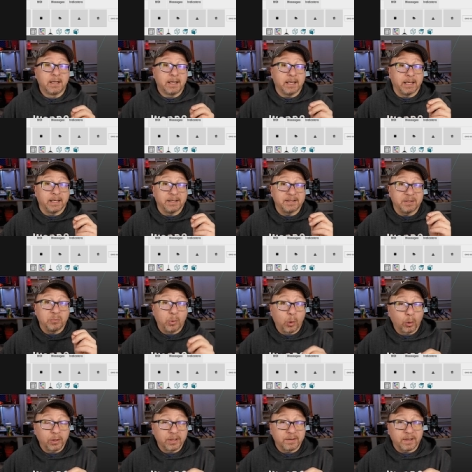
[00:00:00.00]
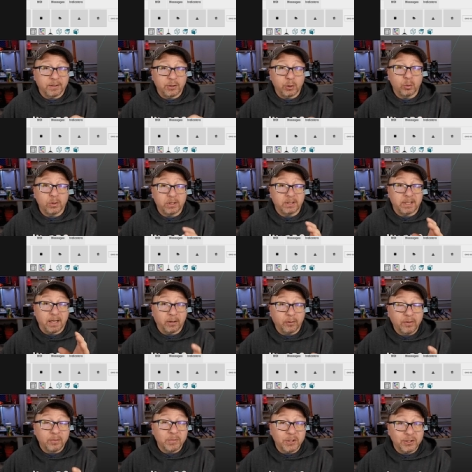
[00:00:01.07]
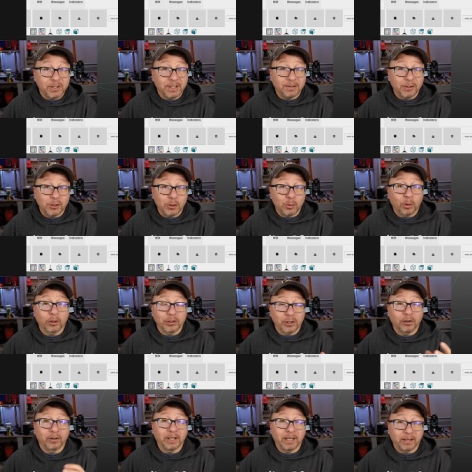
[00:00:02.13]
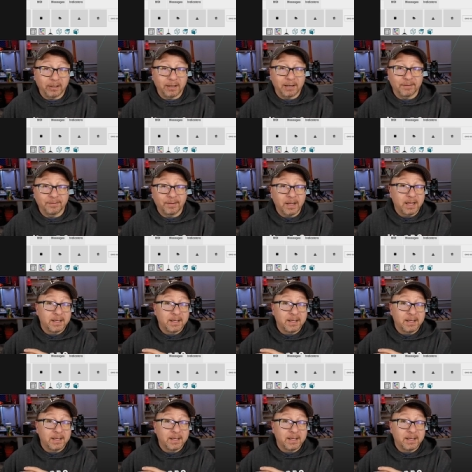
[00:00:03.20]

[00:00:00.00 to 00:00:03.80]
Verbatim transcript: It is important that you tell the machine that you are turning it off.